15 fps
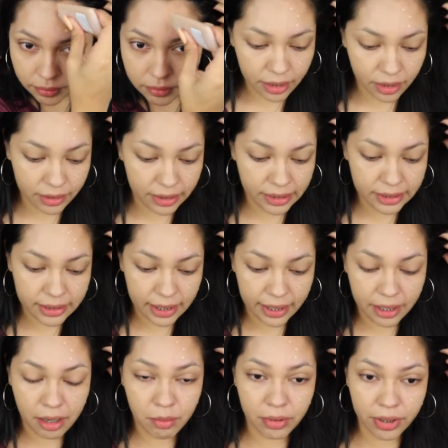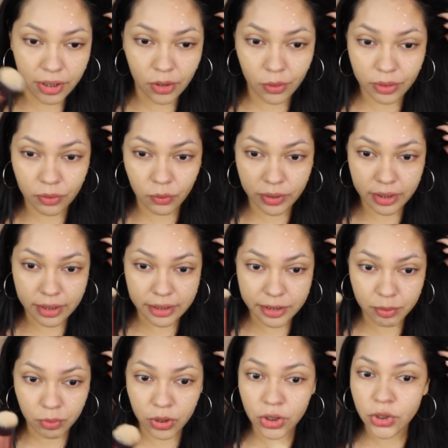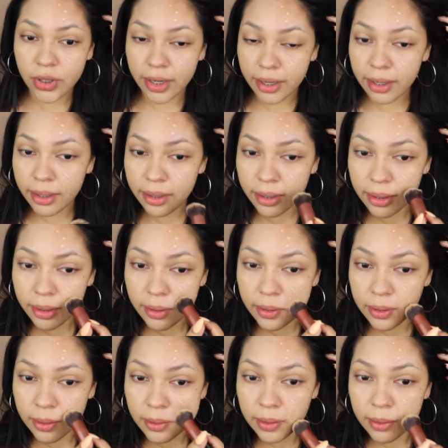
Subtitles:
And then on this side, I'm gonna go in with this brush right here.